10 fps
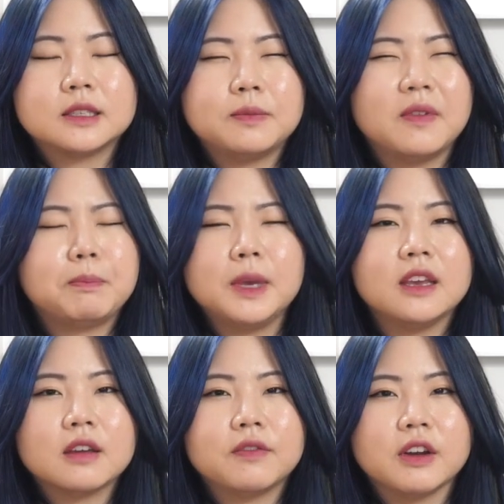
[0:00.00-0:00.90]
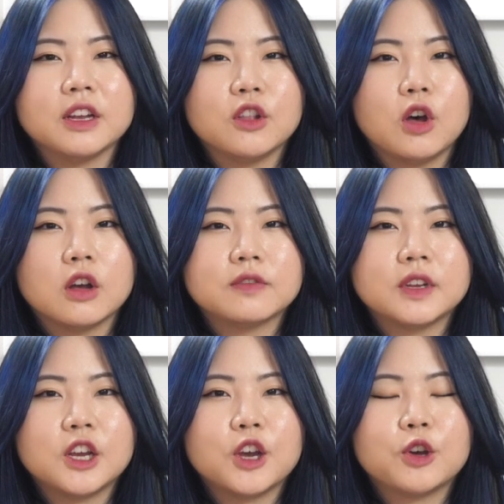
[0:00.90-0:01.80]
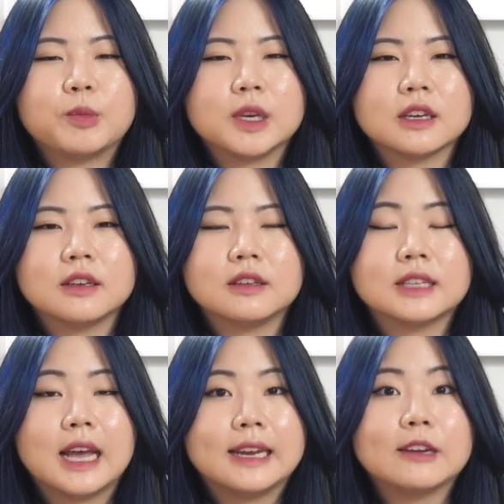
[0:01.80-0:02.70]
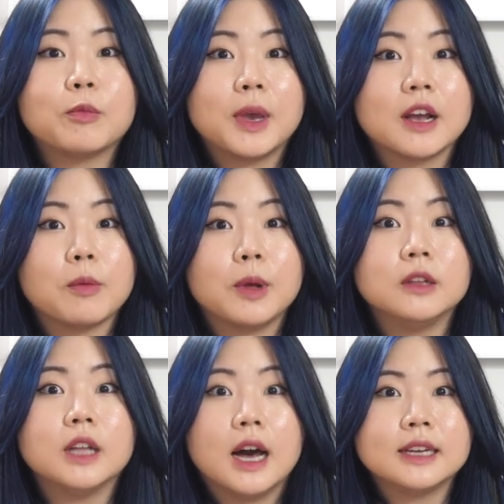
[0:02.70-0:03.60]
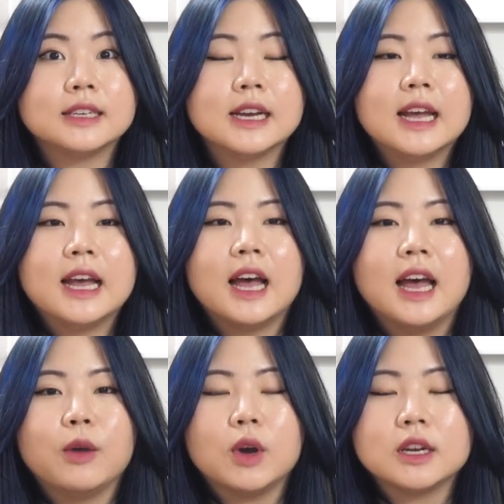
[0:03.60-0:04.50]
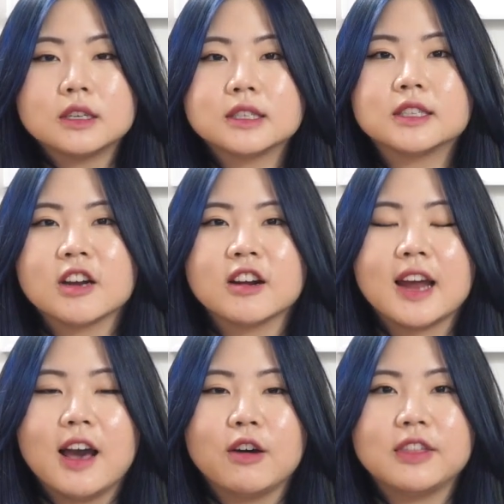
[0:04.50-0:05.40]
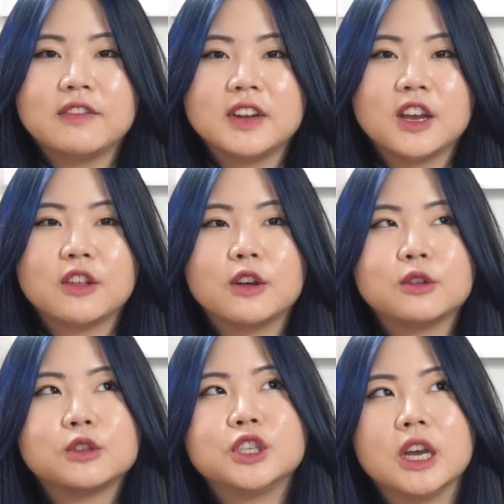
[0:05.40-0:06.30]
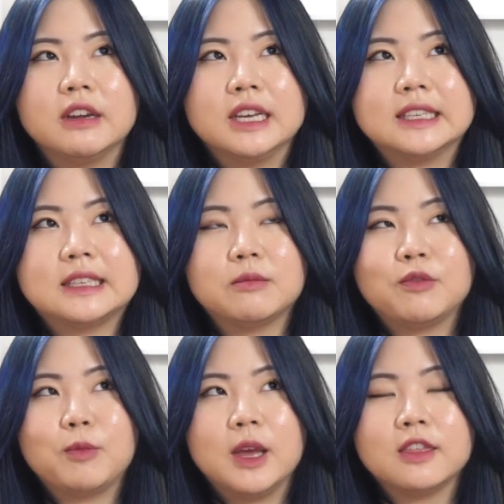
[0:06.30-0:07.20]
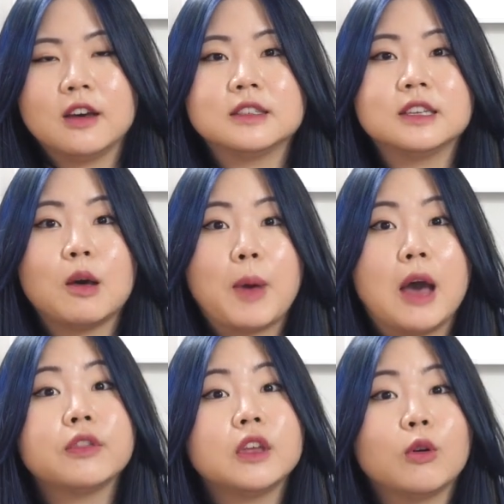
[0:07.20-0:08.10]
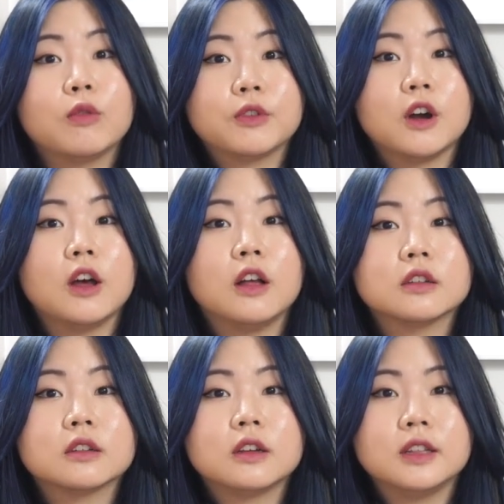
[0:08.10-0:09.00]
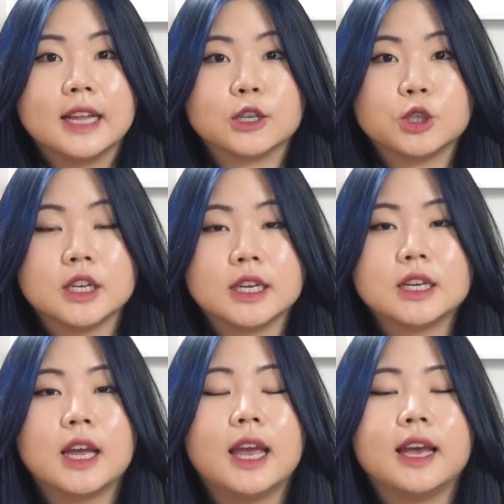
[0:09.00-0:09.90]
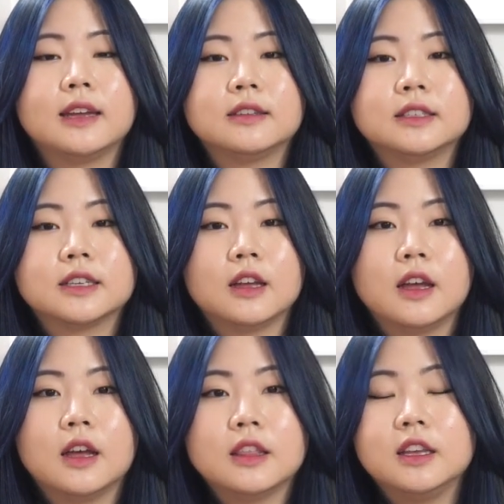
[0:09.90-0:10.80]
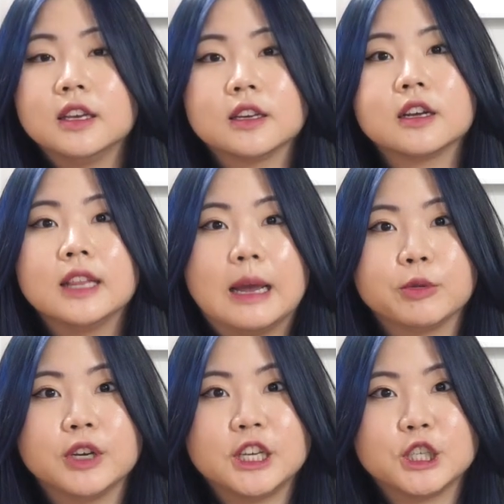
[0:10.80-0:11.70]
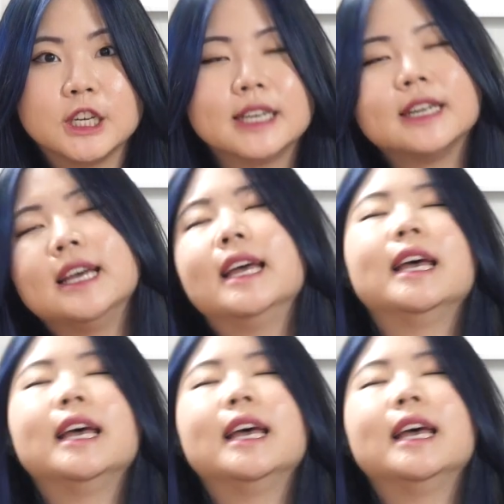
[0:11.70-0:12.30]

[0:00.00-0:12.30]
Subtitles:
this being a very long video because I didn't pick up a lot. I wanted to start out the video though sharing some of my thoughts about the overall collection and the collaboration